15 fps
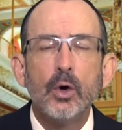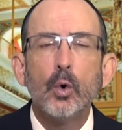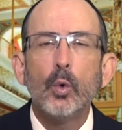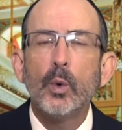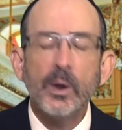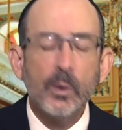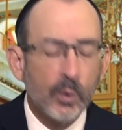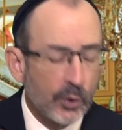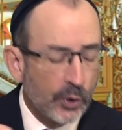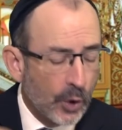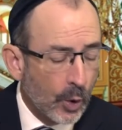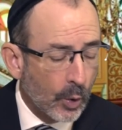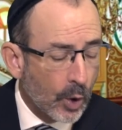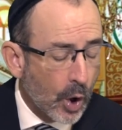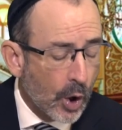we will
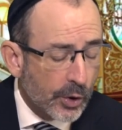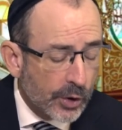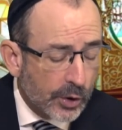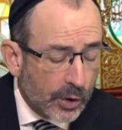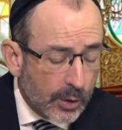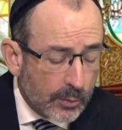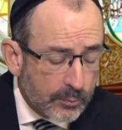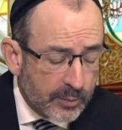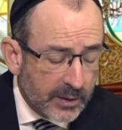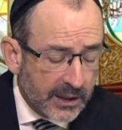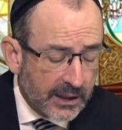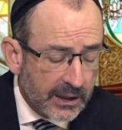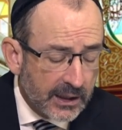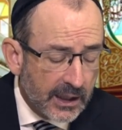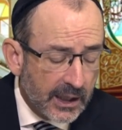no longer
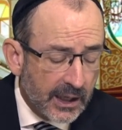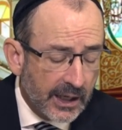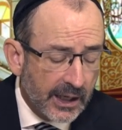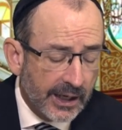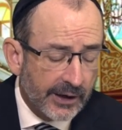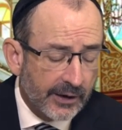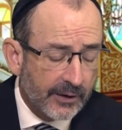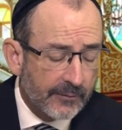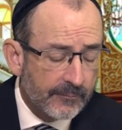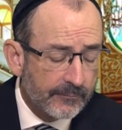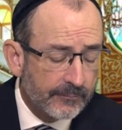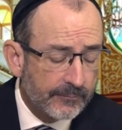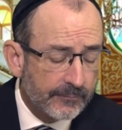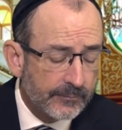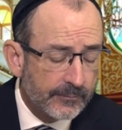be here.
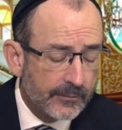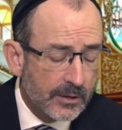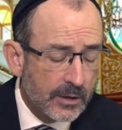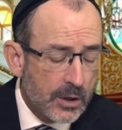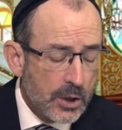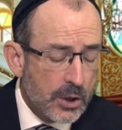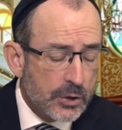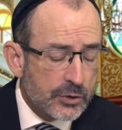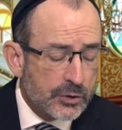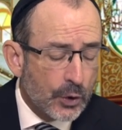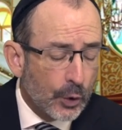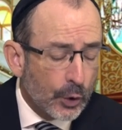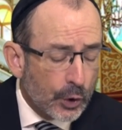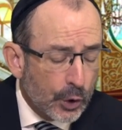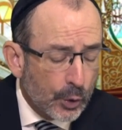
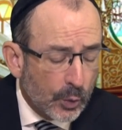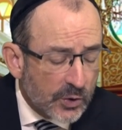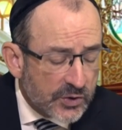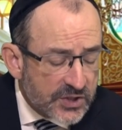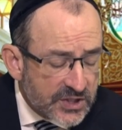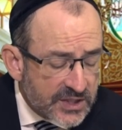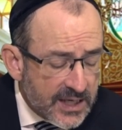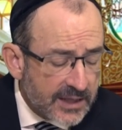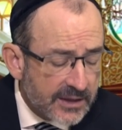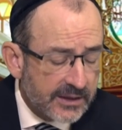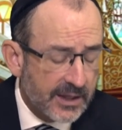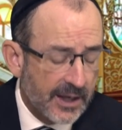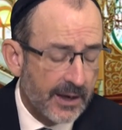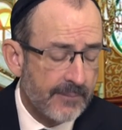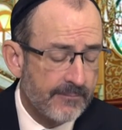So you will set
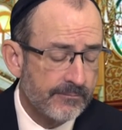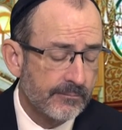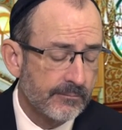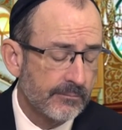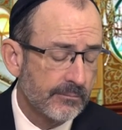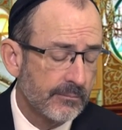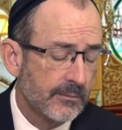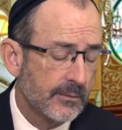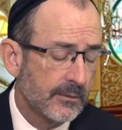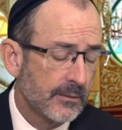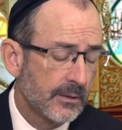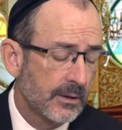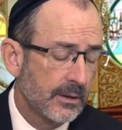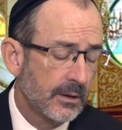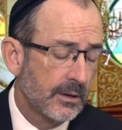them
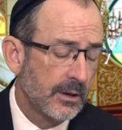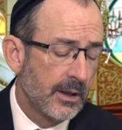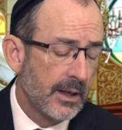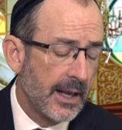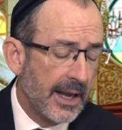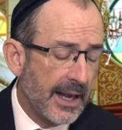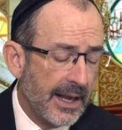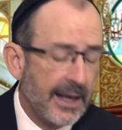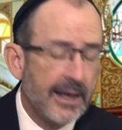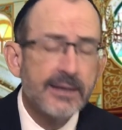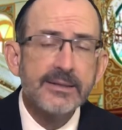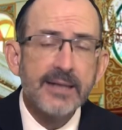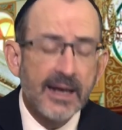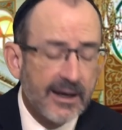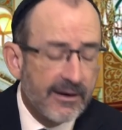
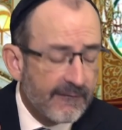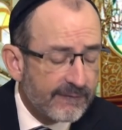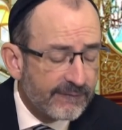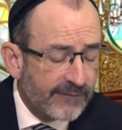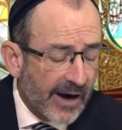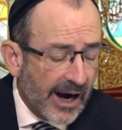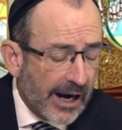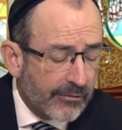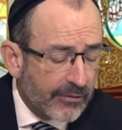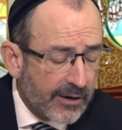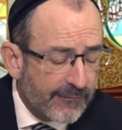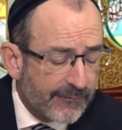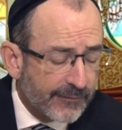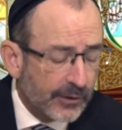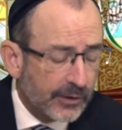as a fiery
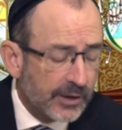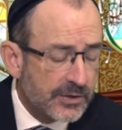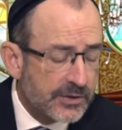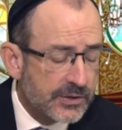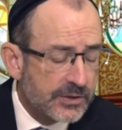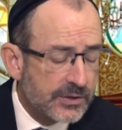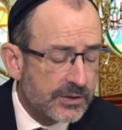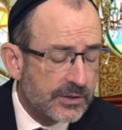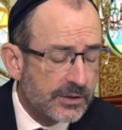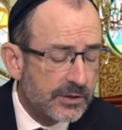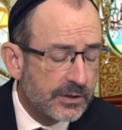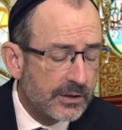furnace